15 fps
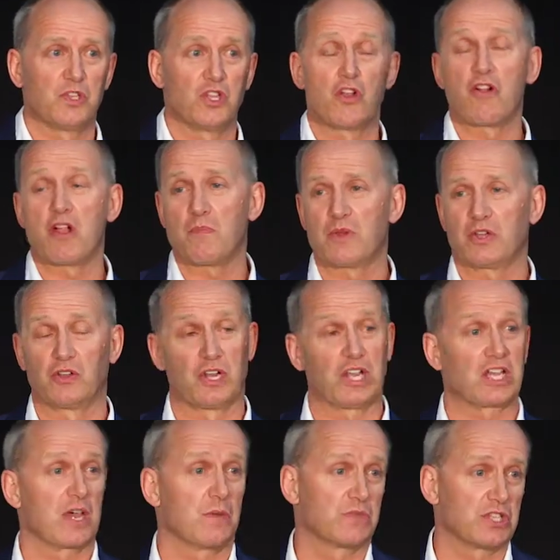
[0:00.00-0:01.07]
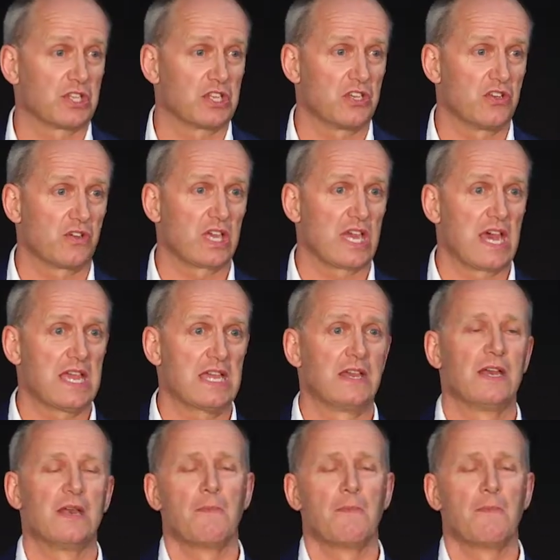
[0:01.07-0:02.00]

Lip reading: Europe? Could it come to the UK?